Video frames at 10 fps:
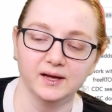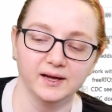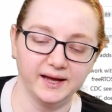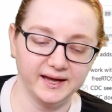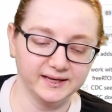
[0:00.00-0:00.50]

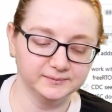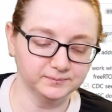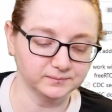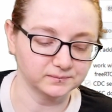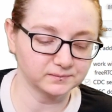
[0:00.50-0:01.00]

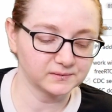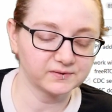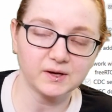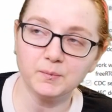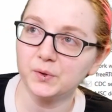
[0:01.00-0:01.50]
and they've
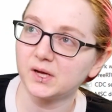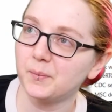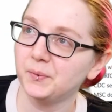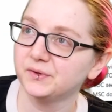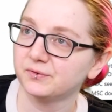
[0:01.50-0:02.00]
come up with a
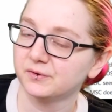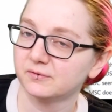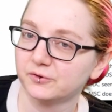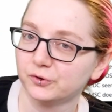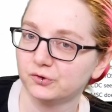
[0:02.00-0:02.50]
couple different
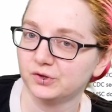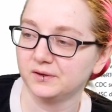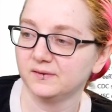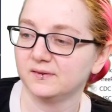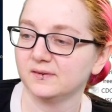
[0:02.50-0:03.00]

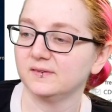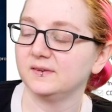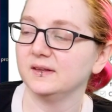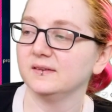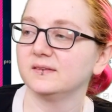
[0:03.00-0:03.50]
versions
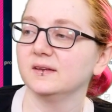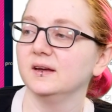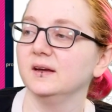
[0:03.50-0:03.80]
since